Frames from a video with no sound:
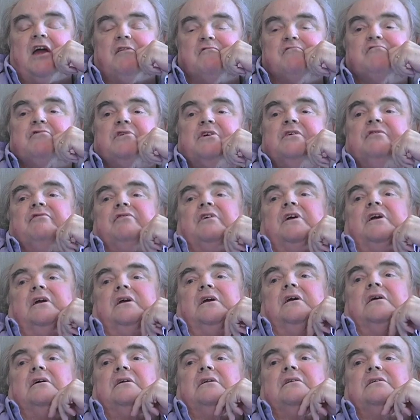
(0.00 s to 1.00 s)

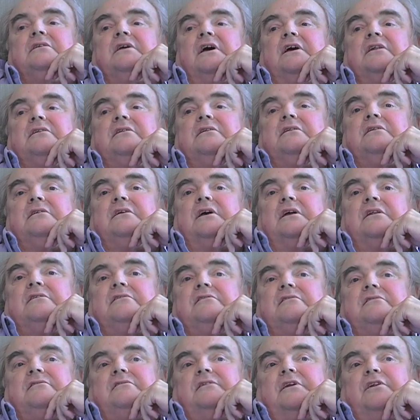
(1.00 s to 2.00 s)
everything
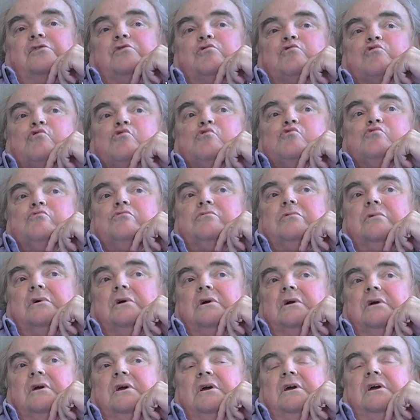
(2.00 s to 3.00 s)
that grew.
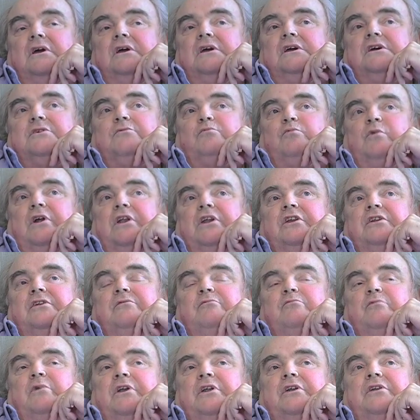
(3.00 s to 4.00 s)
One
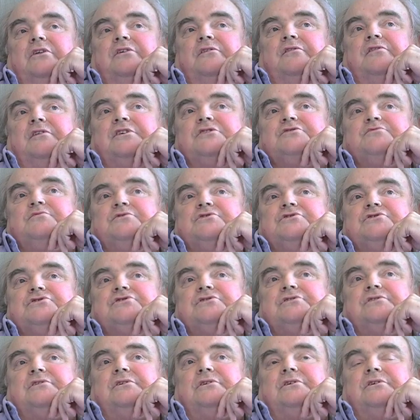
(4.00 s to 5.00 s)
of the things which
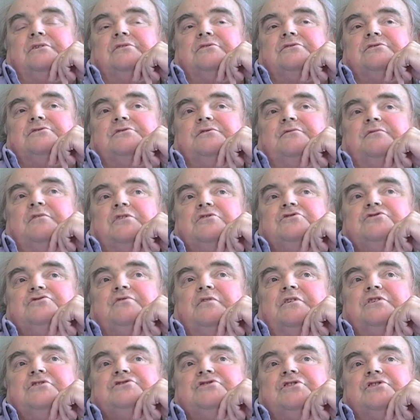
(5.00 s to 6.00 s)
is, is a very
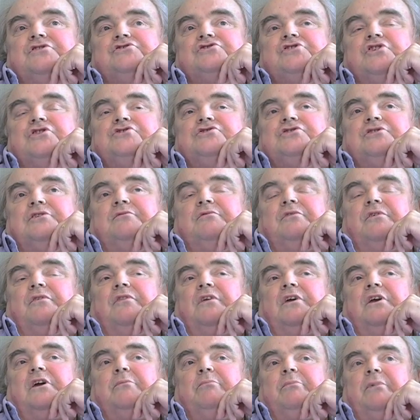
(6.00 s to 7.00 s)
strange sensation if you
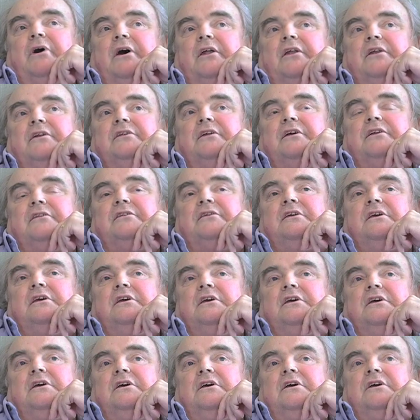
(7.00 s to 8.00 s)
think about it, that
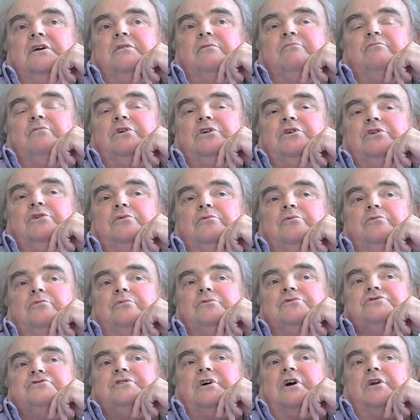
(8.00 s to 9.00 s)
when you
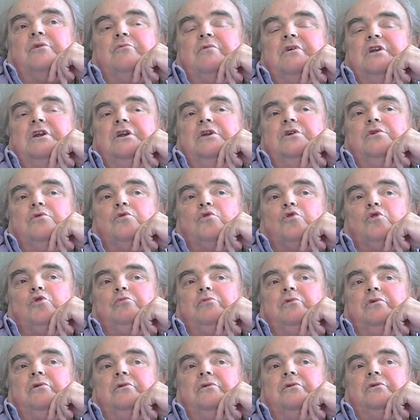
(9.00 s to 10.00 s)
start reading the
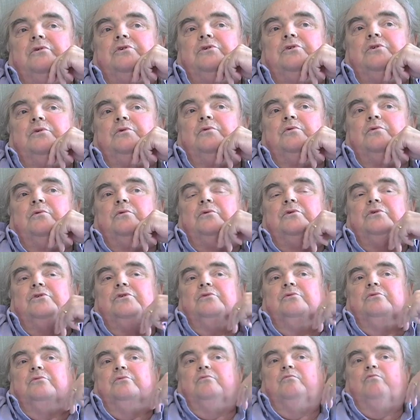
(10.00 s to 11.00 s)
herbal,
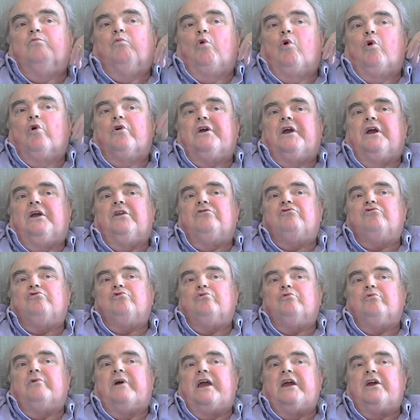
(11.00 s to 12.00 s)
you walk
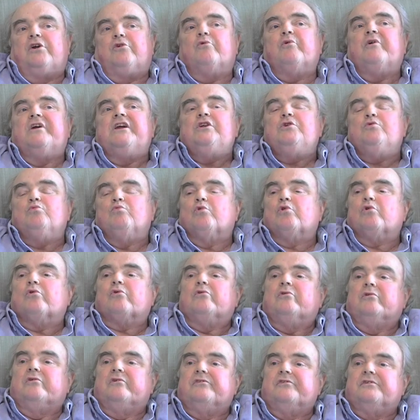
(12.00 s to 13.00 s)
into a green
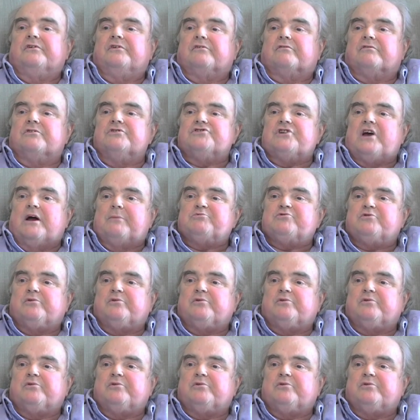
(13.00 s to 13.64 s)
world. There's